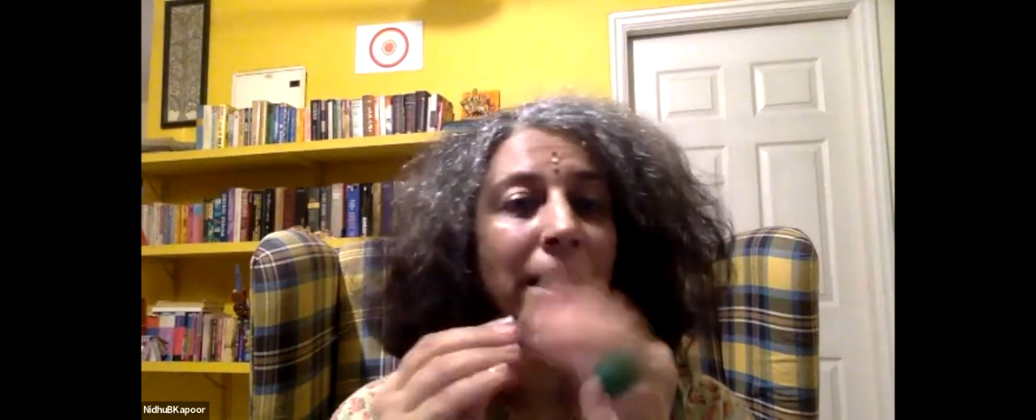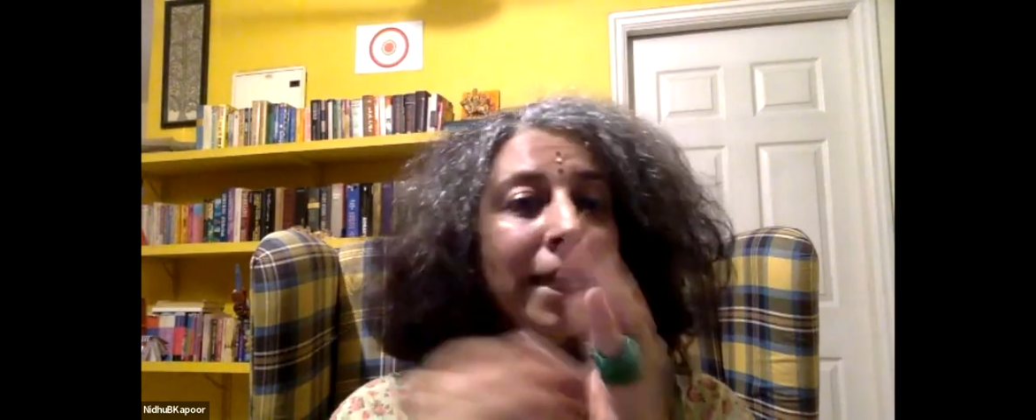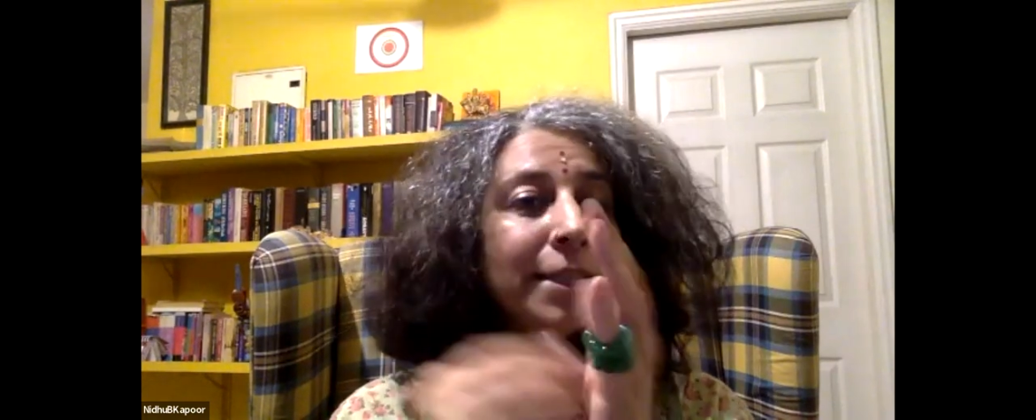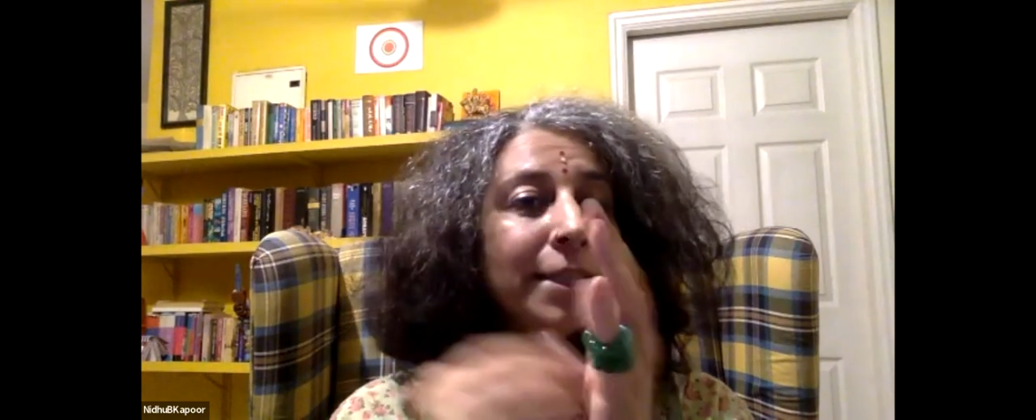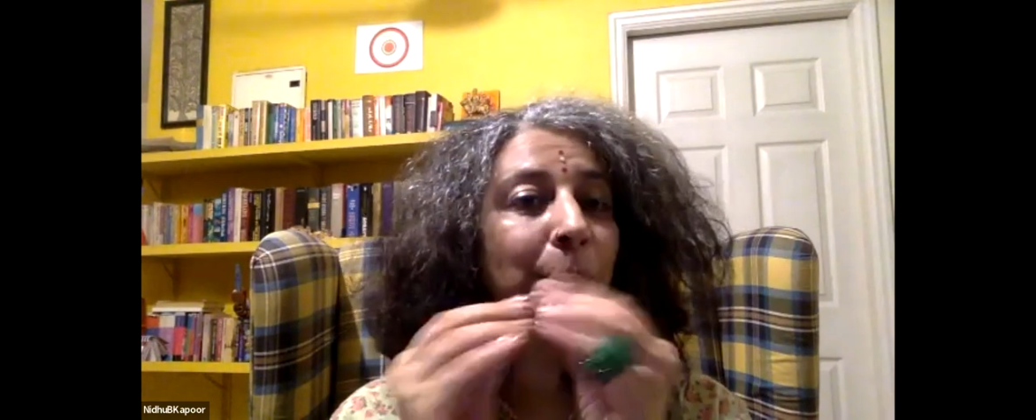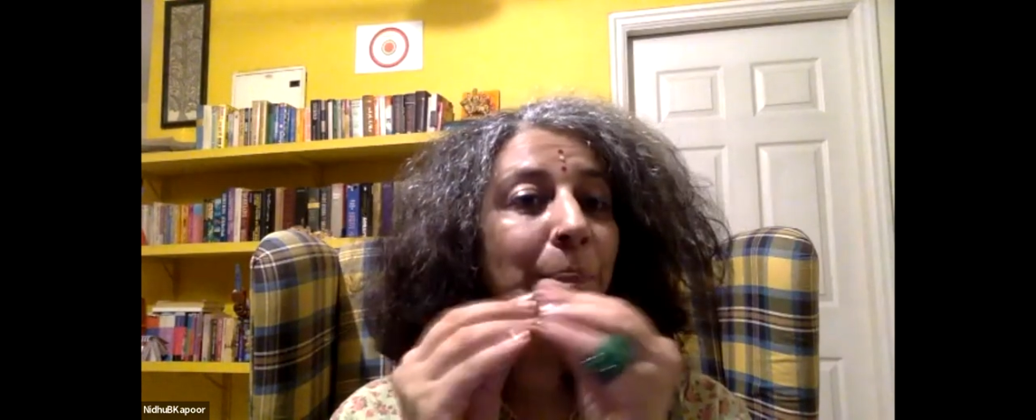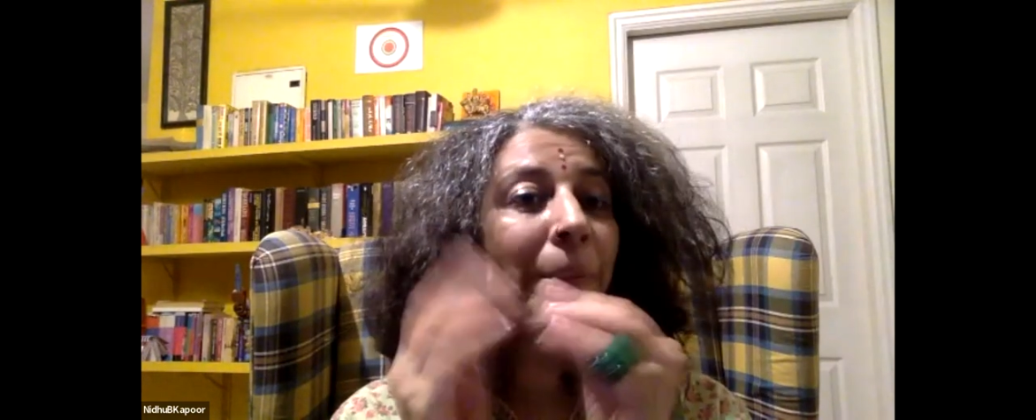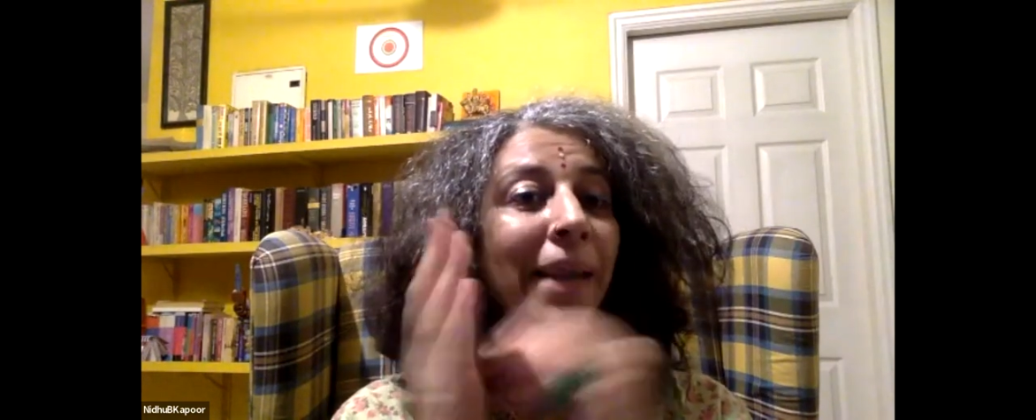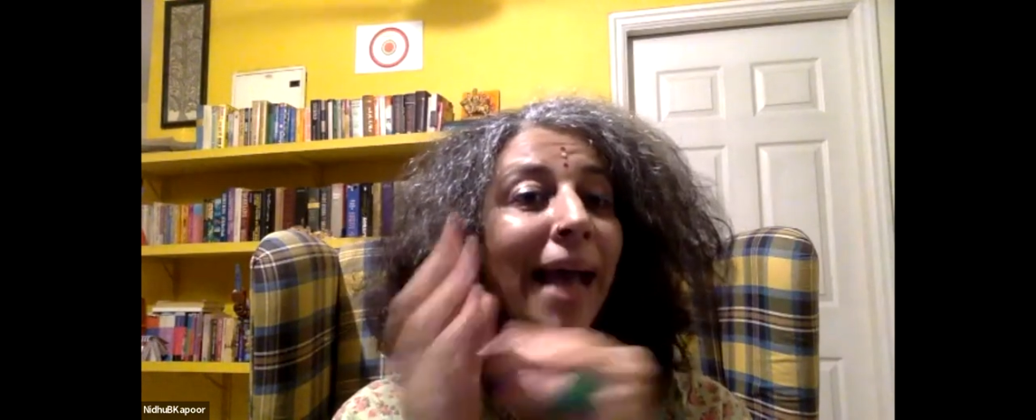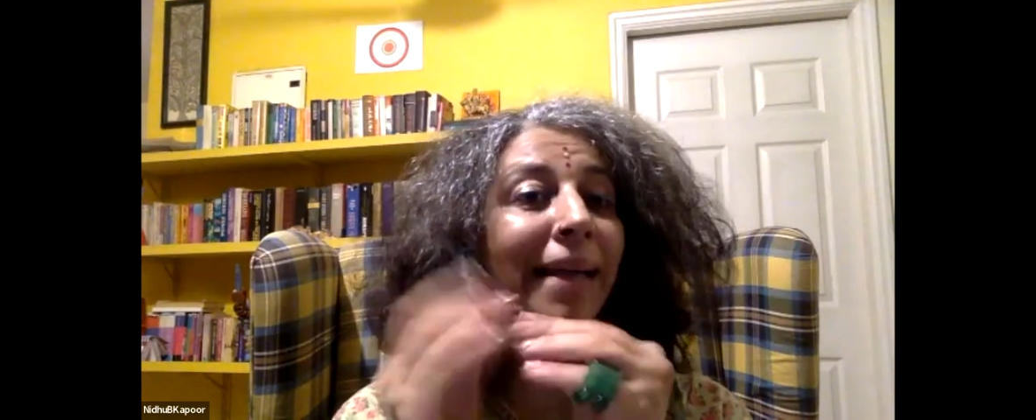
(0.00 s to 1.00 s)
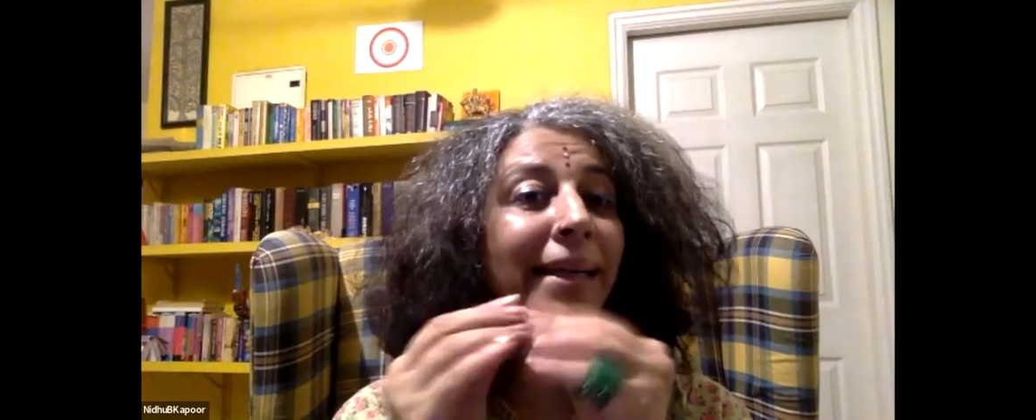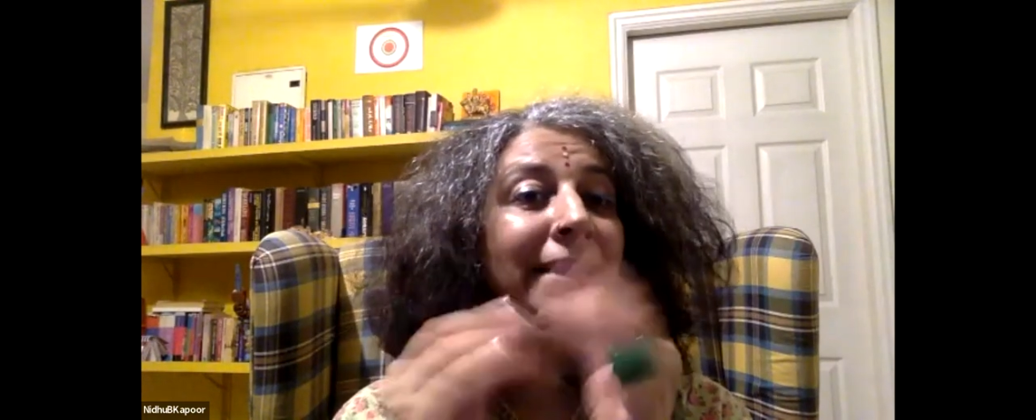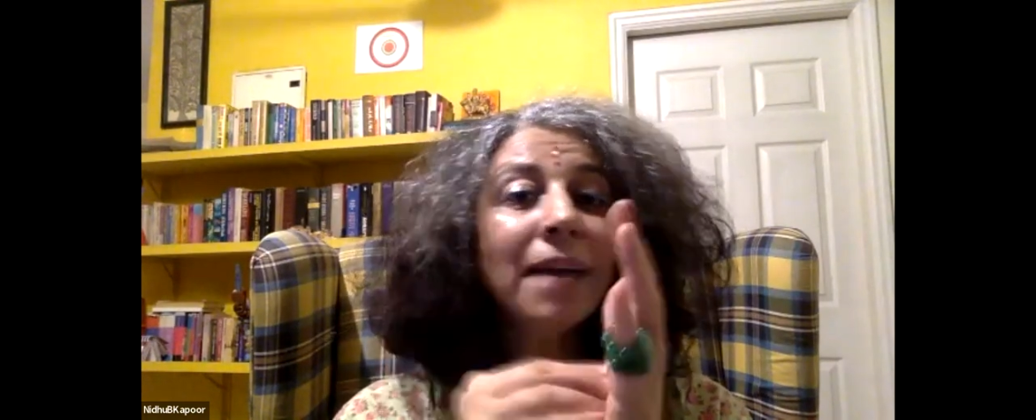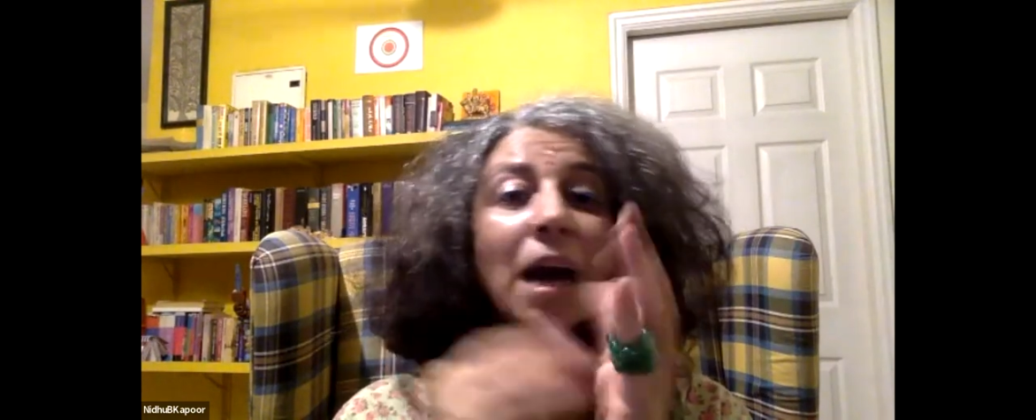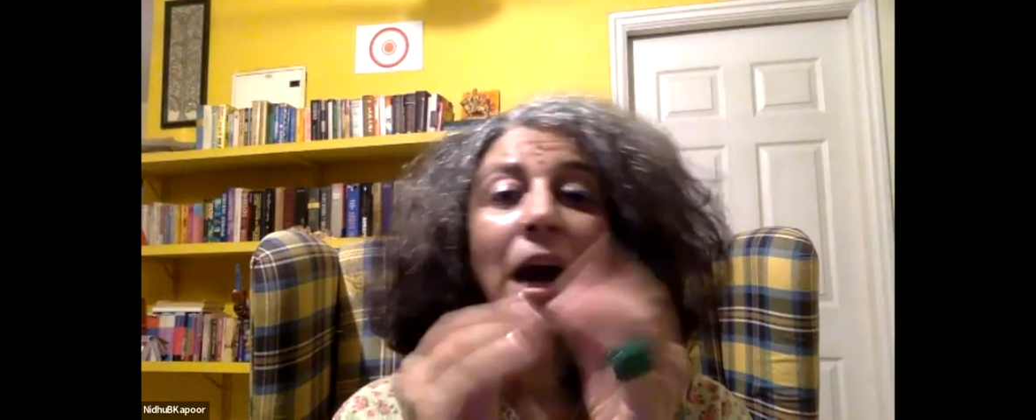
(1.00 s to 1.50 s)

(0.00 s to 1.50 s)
It's a planet